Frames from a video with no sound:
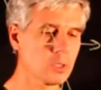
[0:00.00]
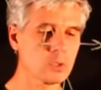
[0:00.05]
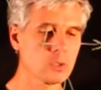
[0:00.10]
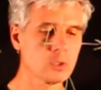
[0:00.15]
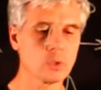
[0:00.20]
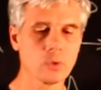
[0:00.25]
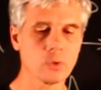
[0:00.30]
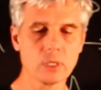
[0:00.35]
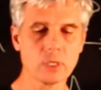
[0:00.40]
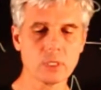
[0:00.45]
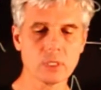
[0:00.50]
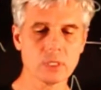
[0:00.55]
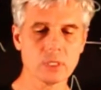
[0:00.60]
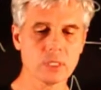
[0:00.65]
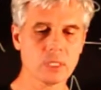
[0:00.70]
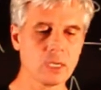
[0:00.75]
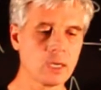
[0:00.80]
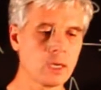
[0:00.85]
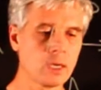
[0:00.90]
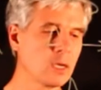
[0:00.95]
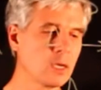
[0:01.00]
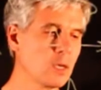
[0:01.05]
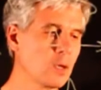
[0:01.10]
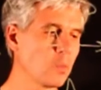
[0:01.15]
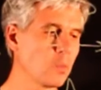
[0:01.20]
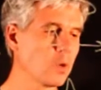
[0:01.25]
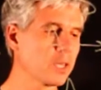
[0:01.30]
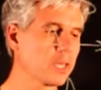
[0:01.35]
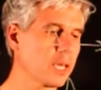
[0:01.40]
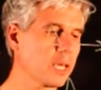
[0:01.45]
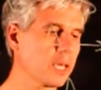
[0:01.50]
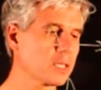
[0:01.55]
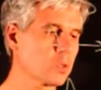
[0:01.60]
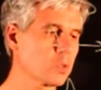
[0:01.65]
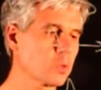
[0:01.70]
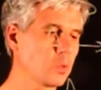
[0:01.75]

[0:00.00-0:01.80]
So this one has